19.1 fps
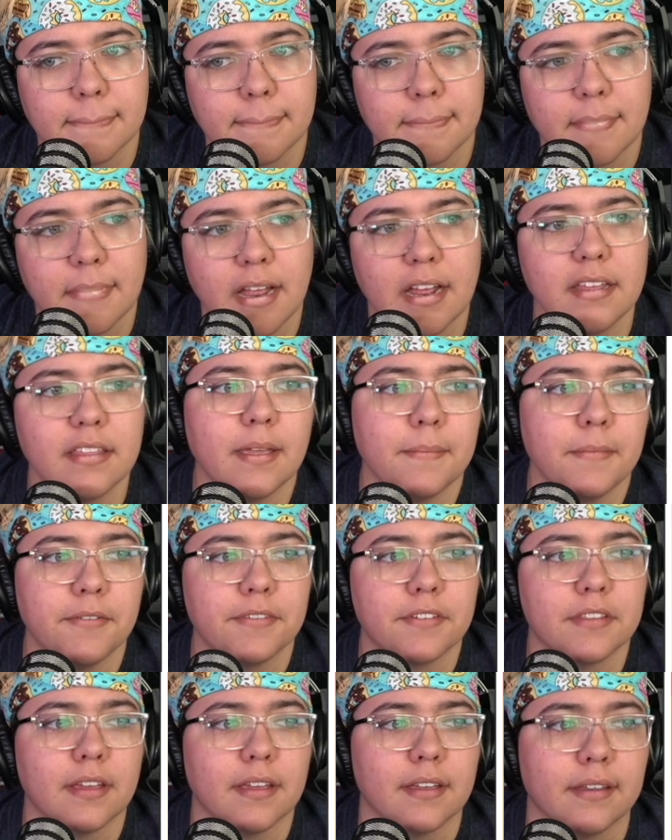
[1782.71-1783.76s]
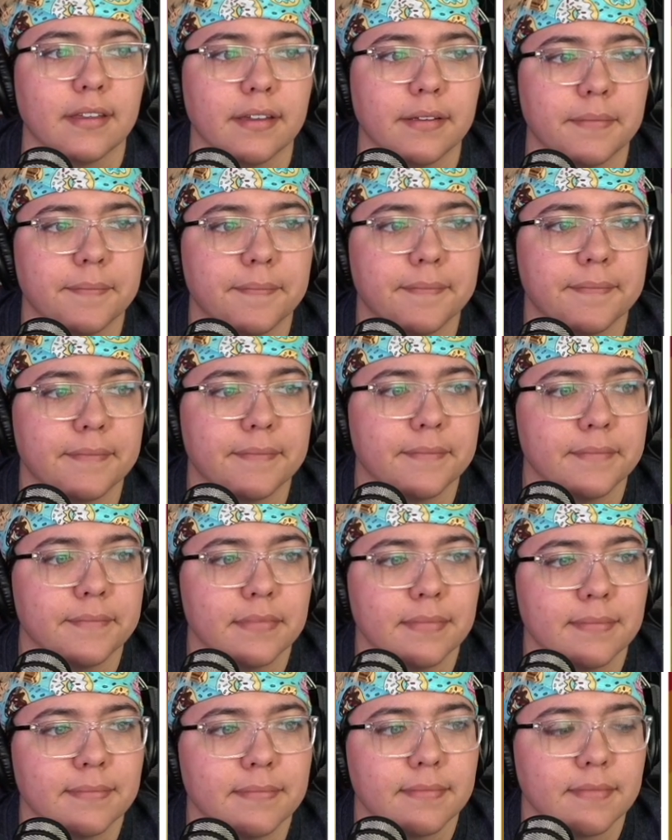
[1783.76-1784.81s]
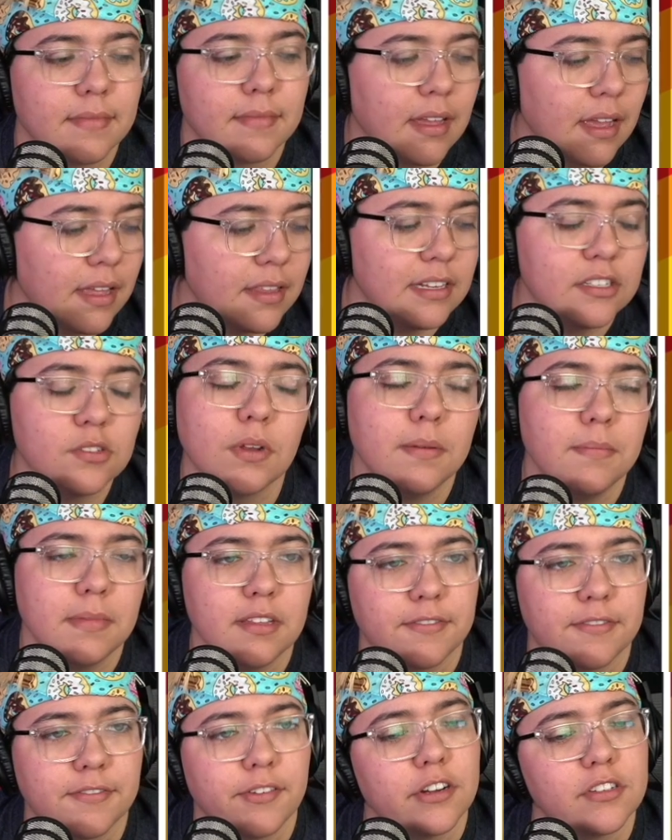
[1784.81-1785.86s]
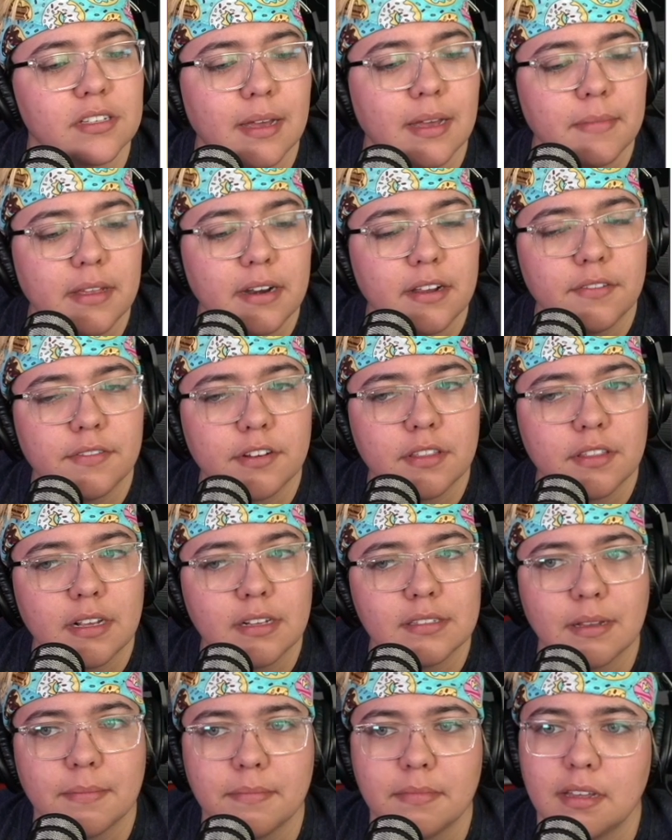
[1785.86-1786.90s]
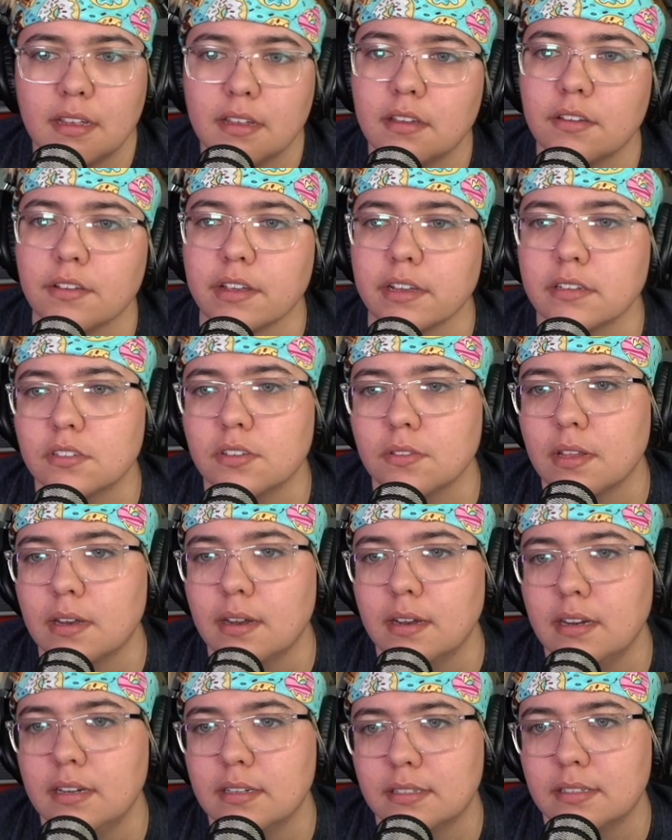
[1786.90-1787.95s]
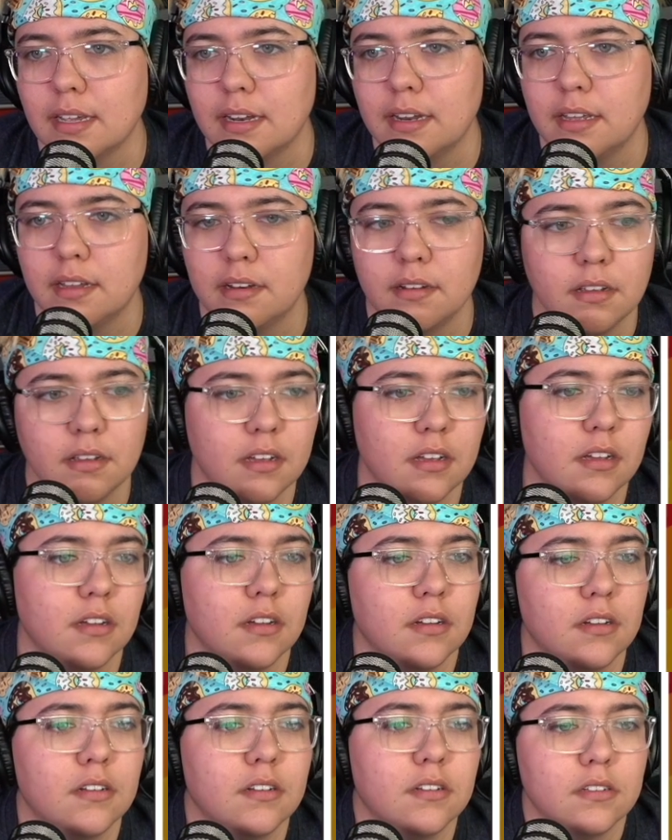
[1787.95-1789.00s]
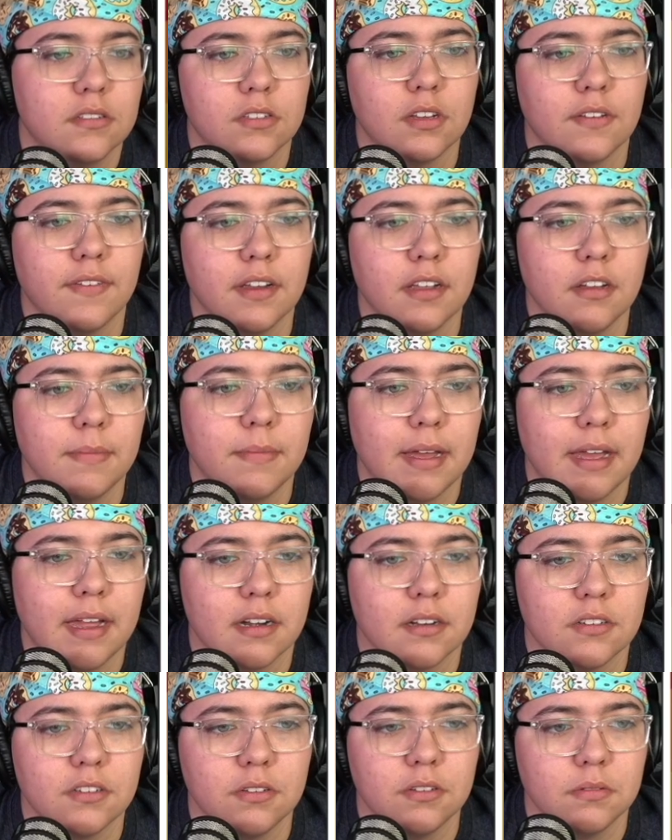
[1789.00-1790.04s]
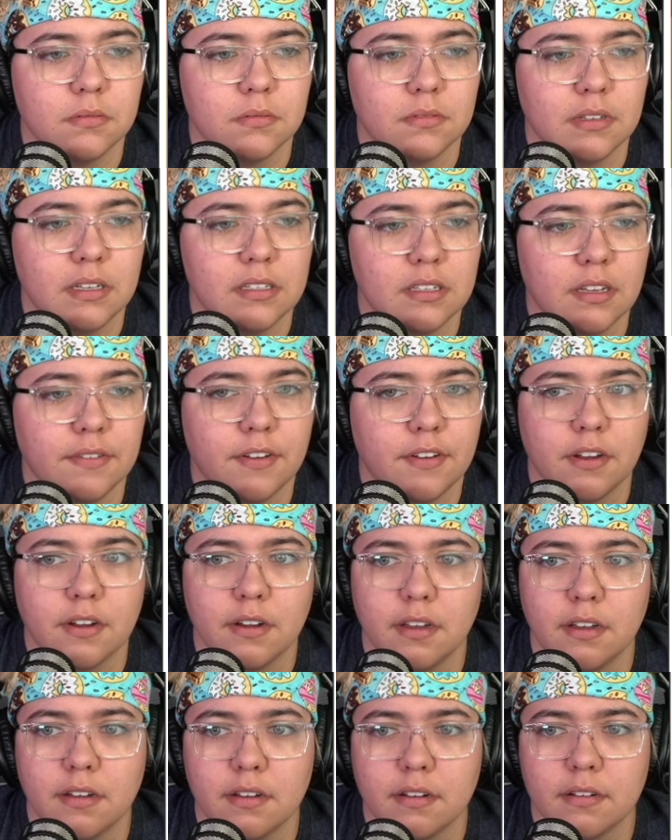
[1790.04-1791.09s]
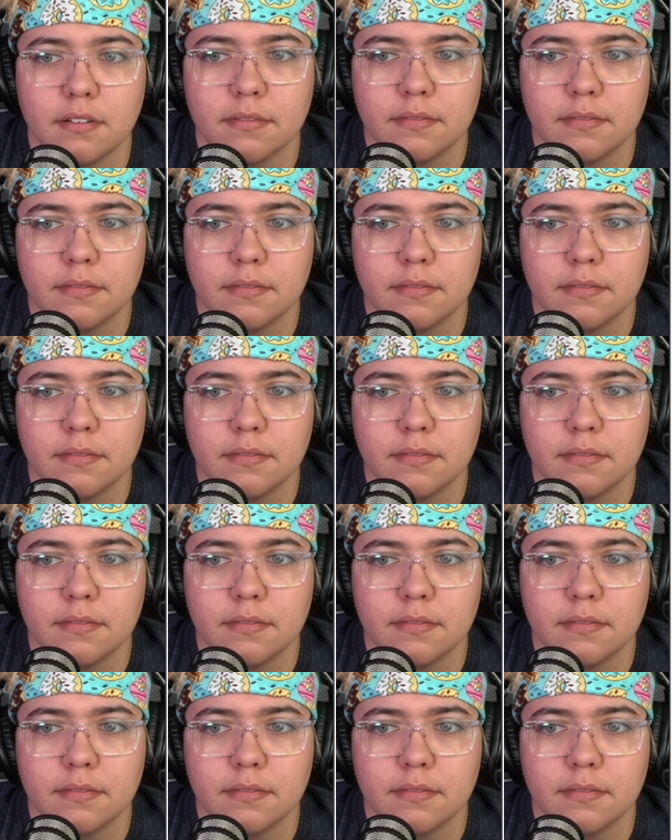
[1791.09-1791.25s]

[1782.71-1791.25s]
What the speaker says: I think I'm overthinking it. This wouldn't be the first time that I overthink something. Okay, so then I need to set it. So if I go back to lazy var here.